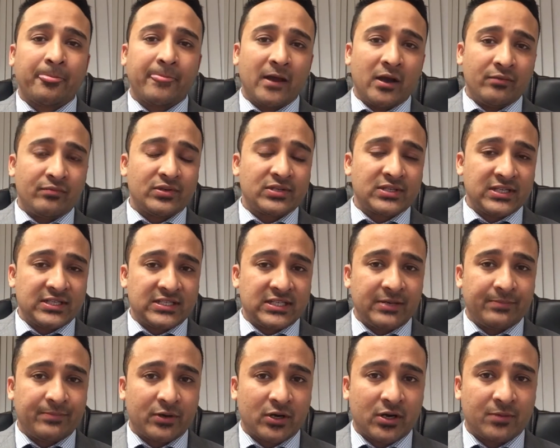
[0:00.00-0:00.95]
obviously
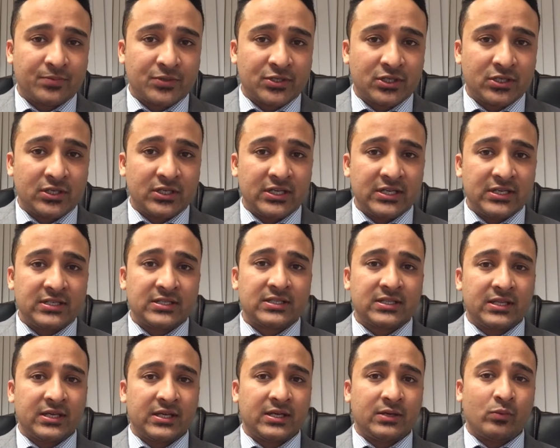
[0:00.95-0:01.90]
cheaper option is
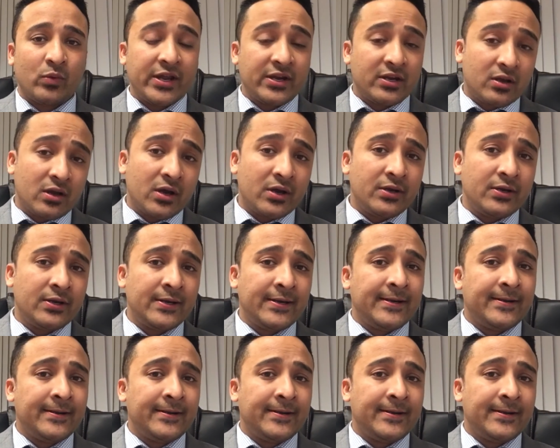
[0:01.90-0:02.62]
the way to go.